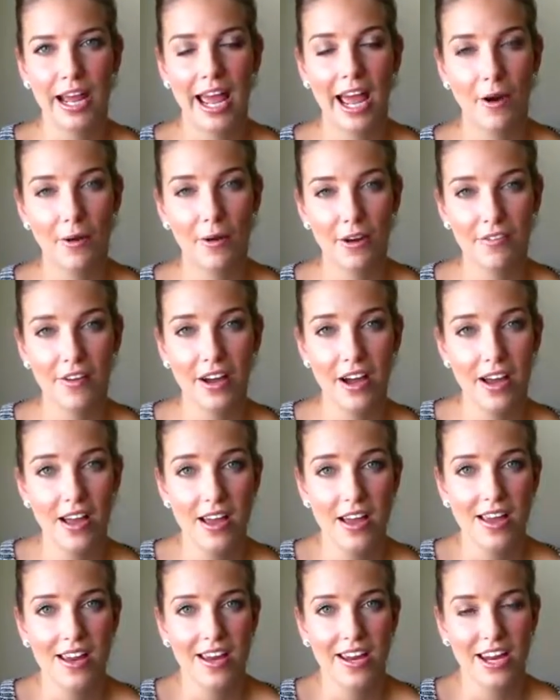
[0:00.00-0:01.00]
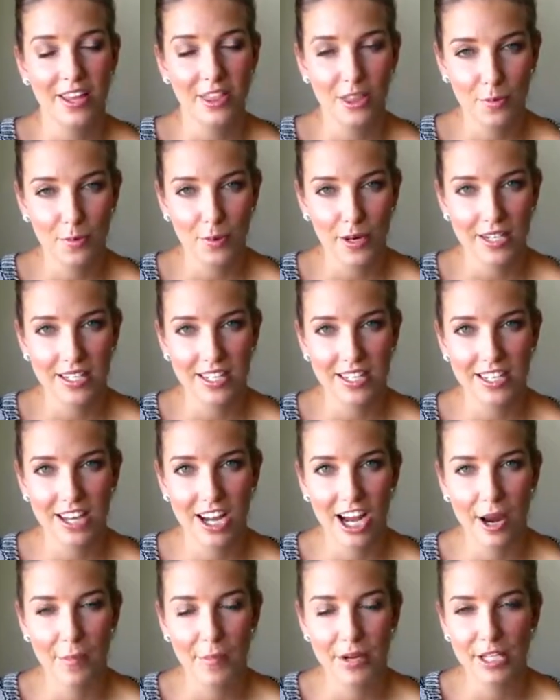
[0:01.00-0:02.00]
However, in the winter
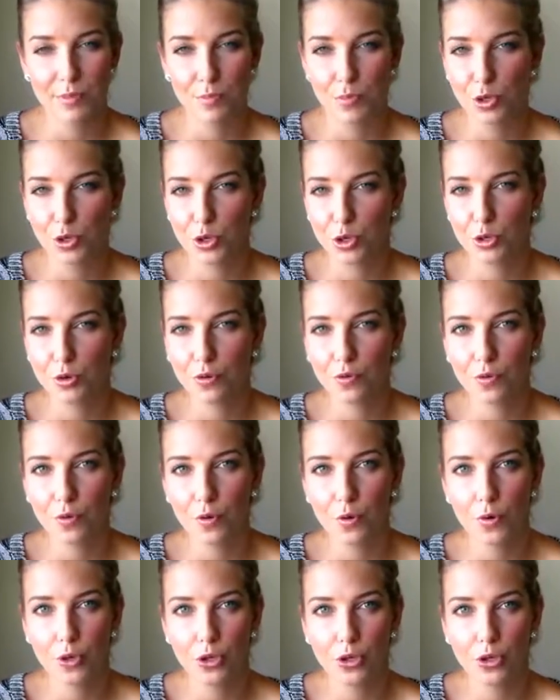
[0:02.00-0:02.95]
time it's beautiful.